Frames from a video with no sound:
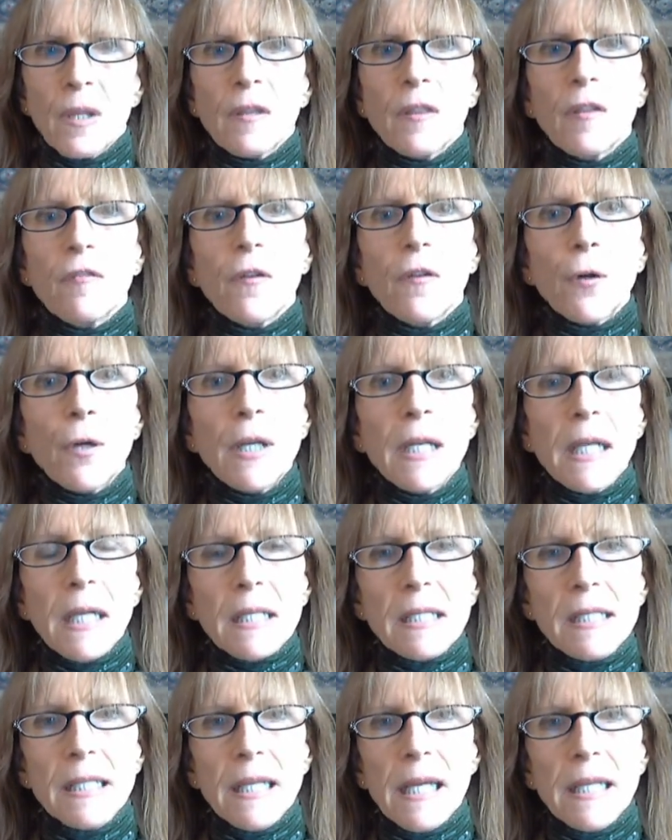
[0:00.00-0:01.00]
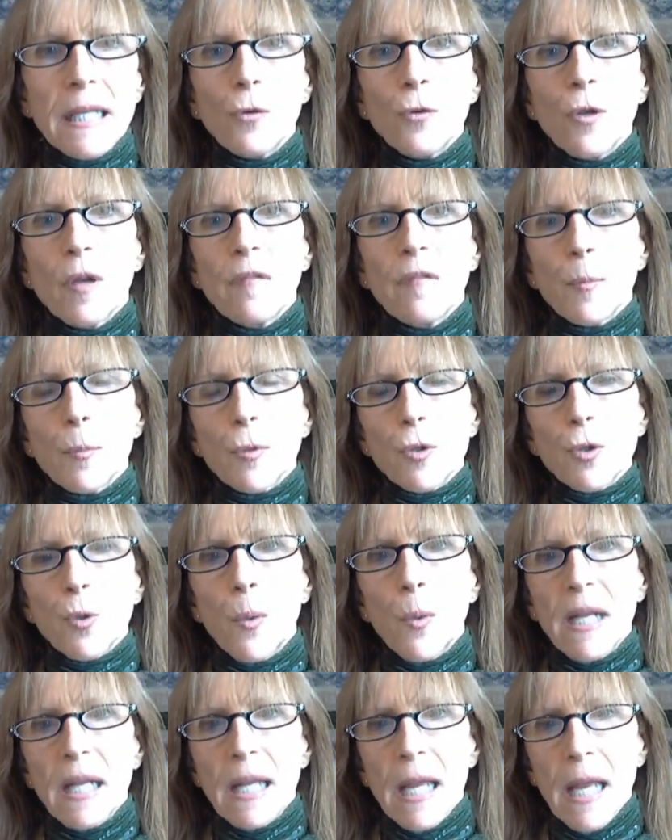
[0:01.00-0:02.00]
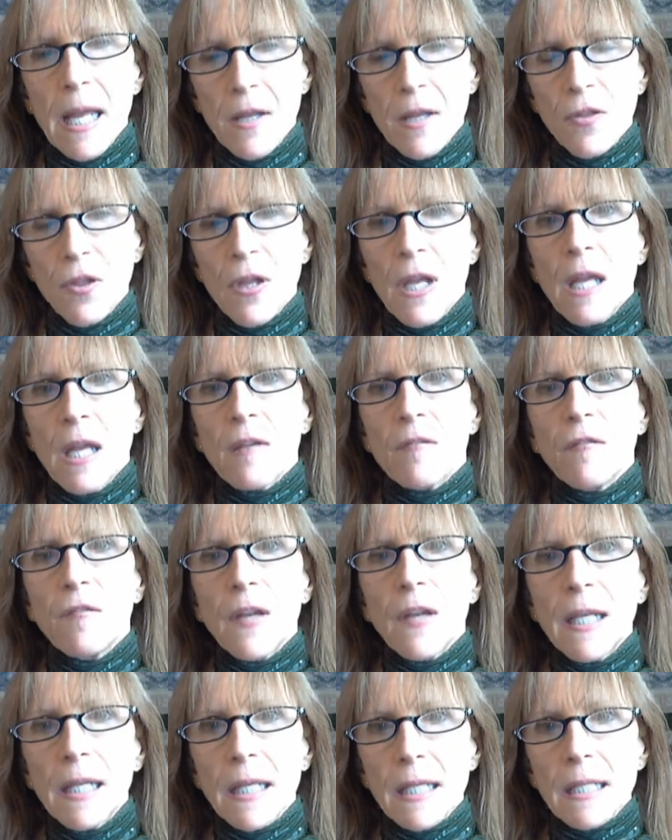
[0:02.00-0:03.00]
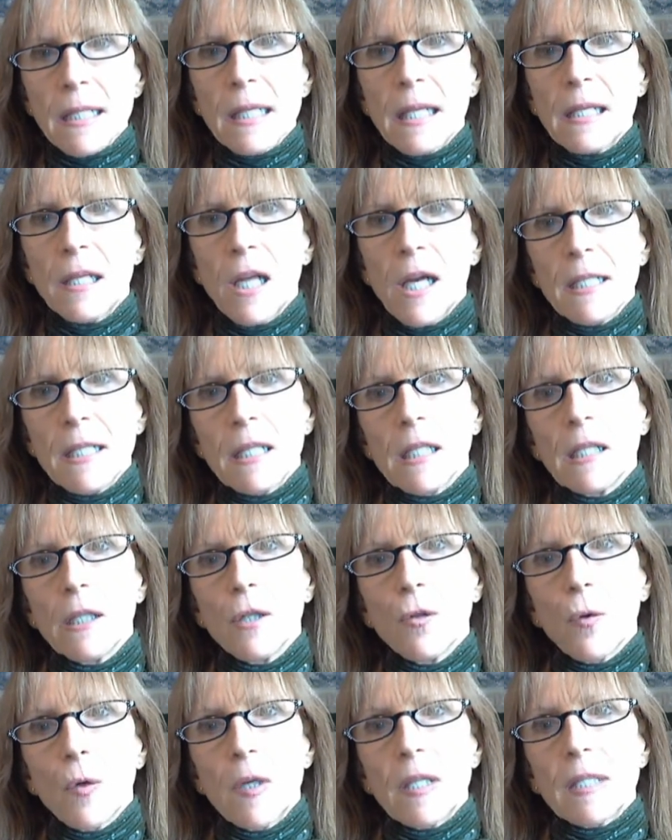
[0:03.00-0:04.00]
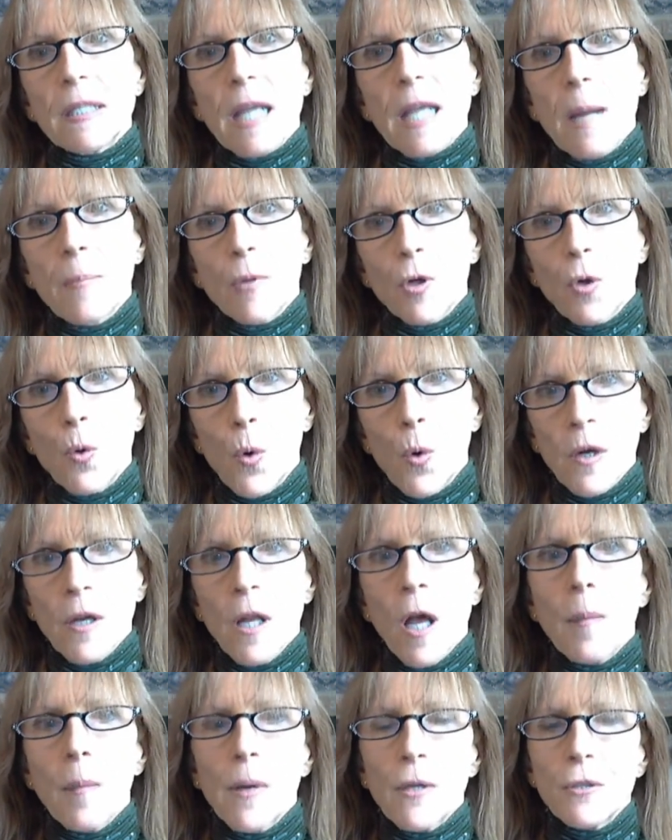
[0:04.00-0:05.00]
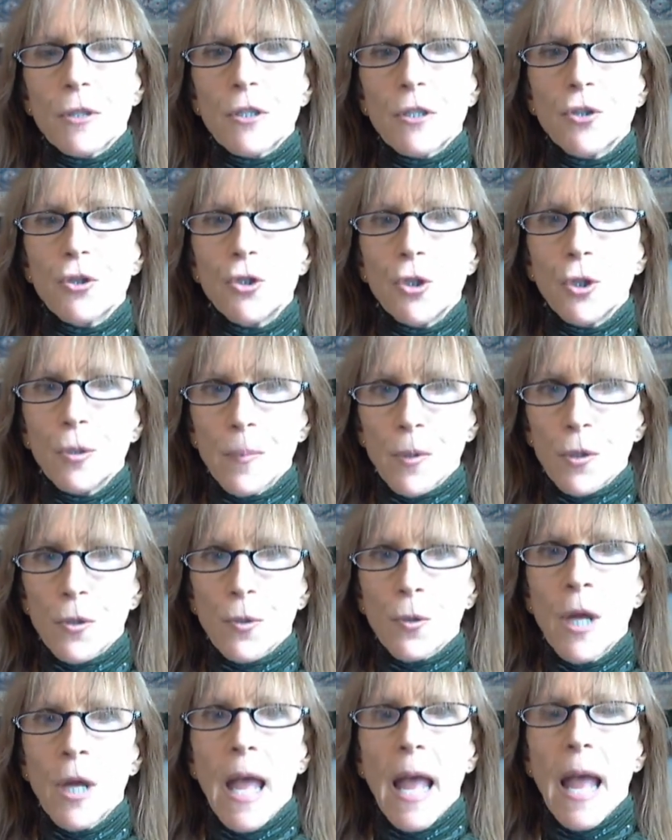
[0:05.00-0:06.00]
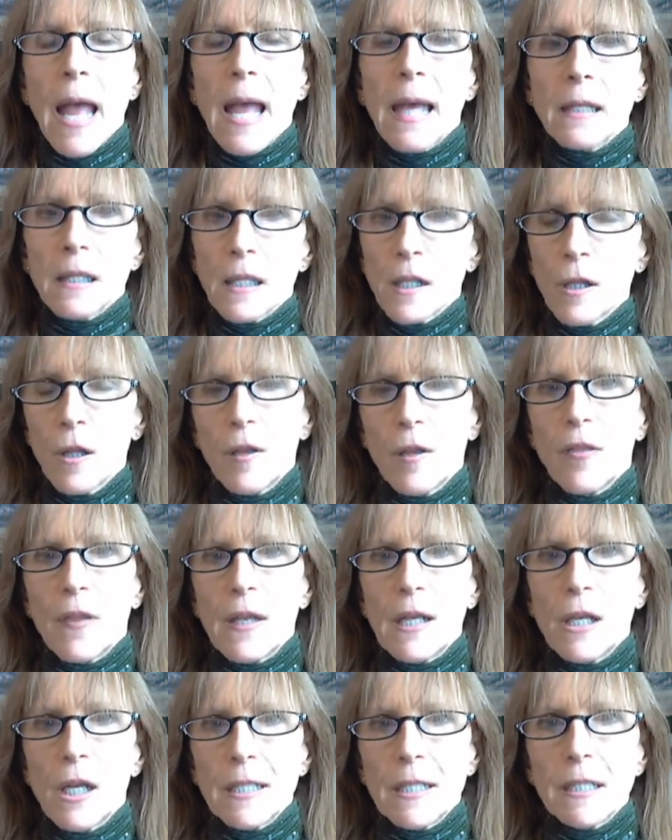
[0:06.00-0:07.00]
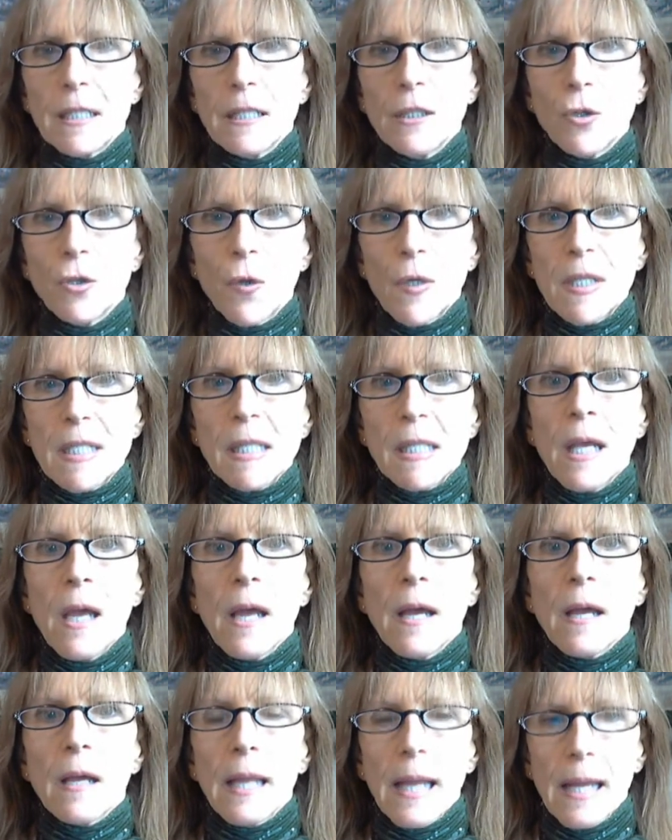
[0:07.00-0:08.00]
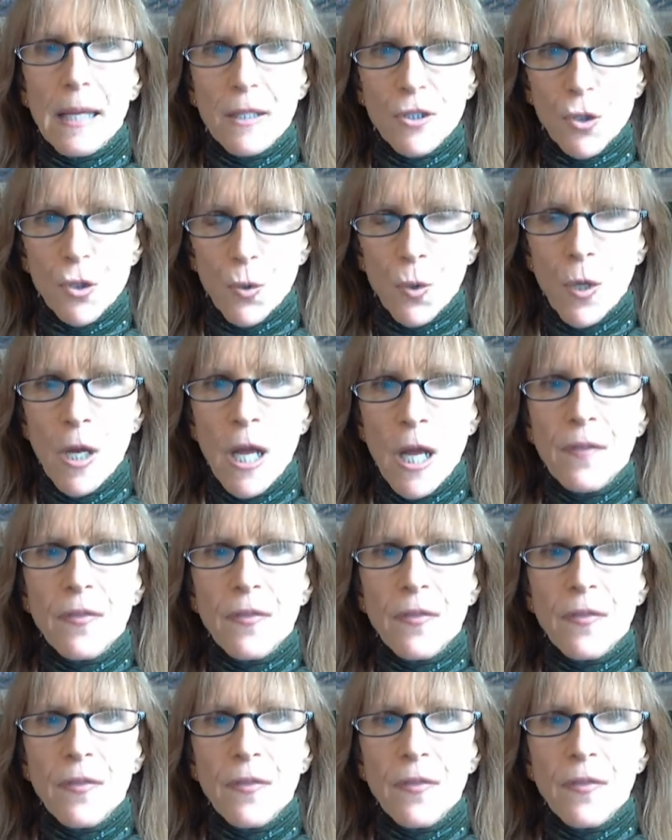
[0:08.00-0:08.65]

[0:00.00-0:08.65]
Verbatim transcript: The very next day, on November 28th, Venus at 19 degrees Capricorn opposes Jupiter and Lilith at 19 degrees Cancer.